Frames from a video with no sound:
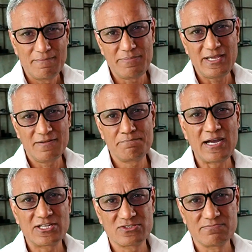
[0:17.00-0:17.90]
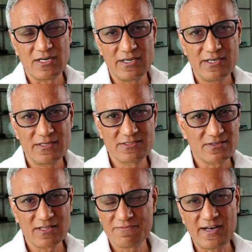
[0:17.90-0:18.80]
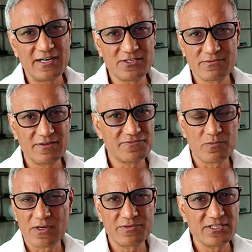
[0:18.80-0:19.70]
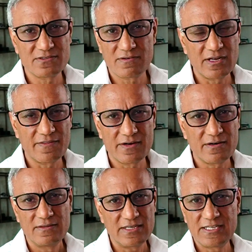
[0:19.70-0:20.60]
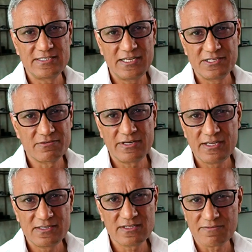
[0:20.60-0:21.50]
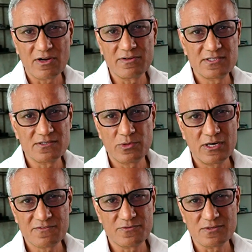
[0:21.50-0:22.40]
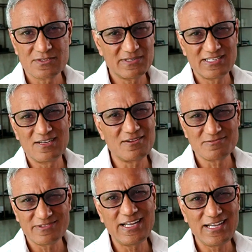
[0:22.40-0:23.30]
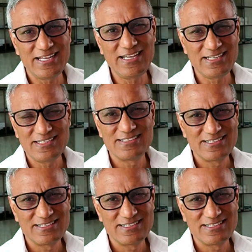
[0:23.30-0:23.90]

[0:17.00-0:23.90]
been impassioned by it. So they fell into it for one reason or another, they did their degrees, they've gone into the workforce, but they're not really